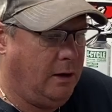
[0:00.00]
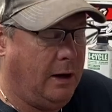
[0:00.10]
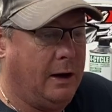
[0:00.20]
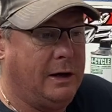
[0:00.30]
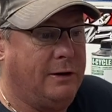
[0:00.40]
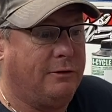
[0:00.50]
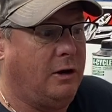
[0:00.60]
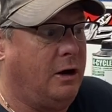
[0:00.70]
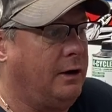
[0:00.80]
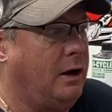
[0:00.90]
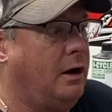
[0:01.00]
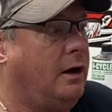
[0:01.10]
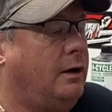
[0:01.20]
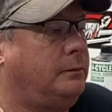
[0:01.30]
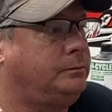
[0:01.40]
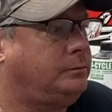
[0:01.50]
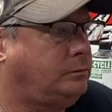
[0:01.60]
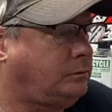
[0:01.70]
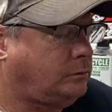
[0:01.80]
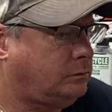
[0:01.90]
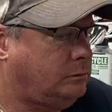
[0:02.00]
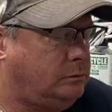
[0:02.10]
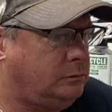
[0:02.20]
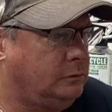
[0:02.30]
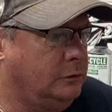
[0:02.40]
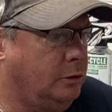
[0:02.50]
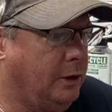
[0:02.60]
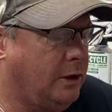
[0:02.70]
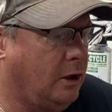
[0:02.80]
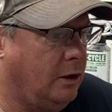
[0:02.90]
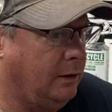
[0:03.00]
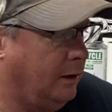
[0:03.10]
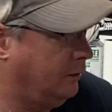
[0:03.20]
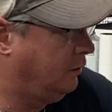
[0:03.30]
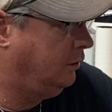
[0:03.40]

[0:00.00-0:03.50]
And even on, what do you call that?